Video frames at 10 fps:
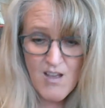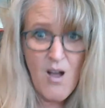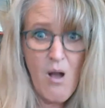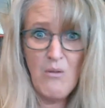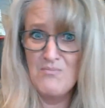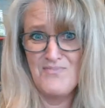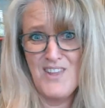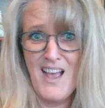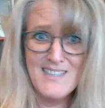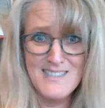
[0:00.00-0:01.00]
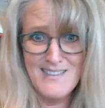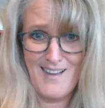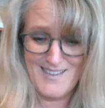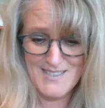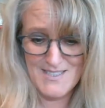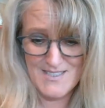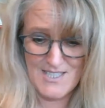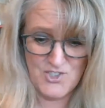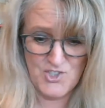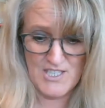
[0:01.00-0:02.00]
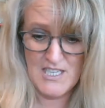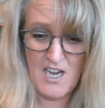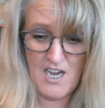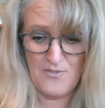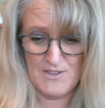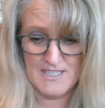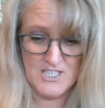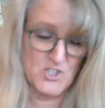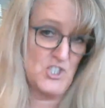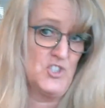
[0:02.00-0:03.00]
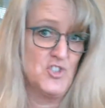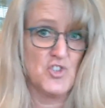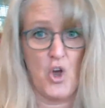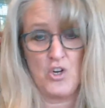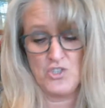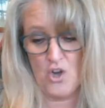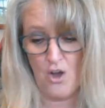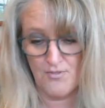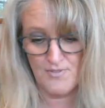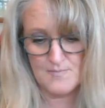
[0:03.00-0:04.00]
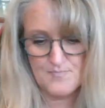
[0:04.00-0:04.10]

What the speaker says: "Oh, that's nice," said Ginny huffily, and she stalked off.